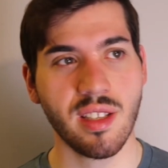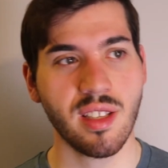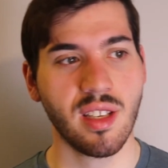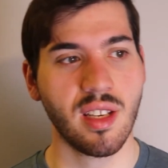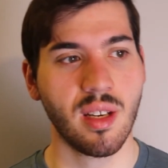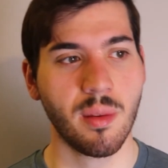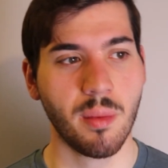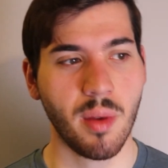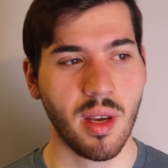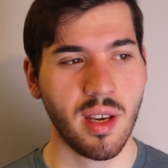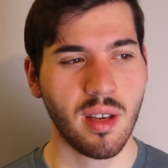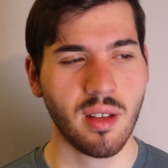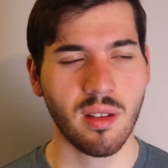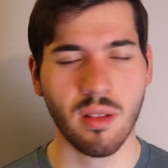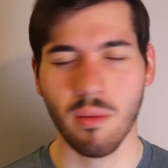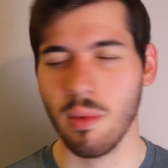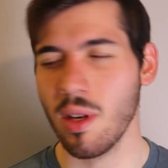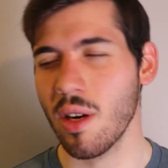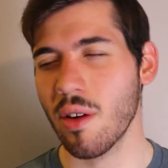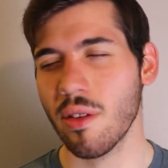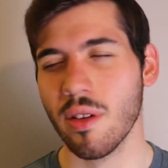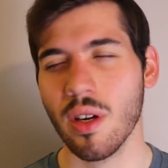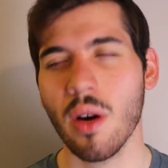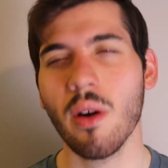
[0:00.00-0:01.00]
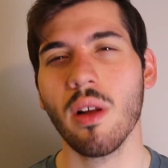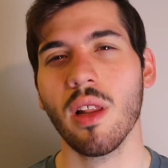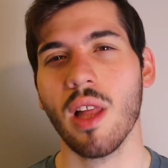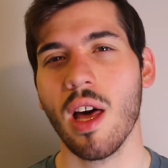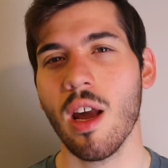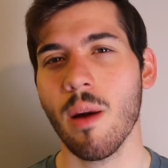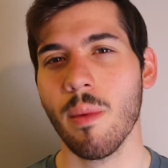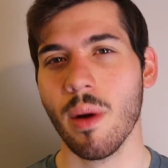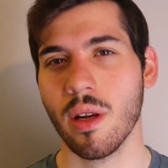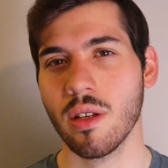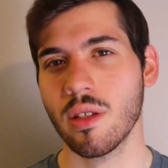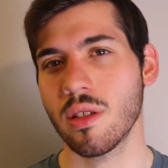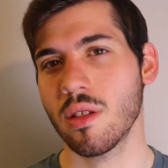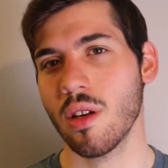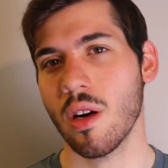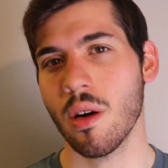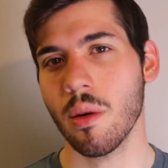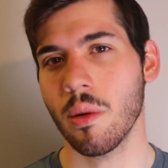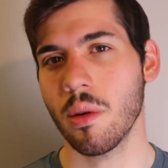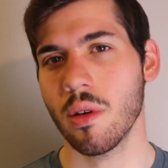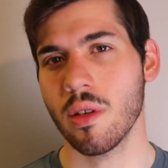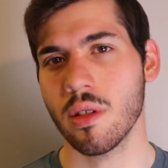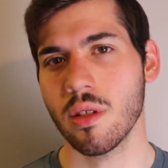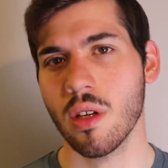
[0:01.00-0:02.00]
And I'm like, we don't know a lot about Star
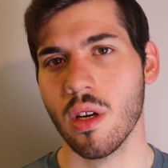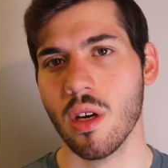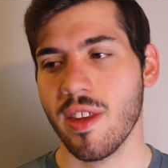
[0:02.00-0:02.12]
Wars.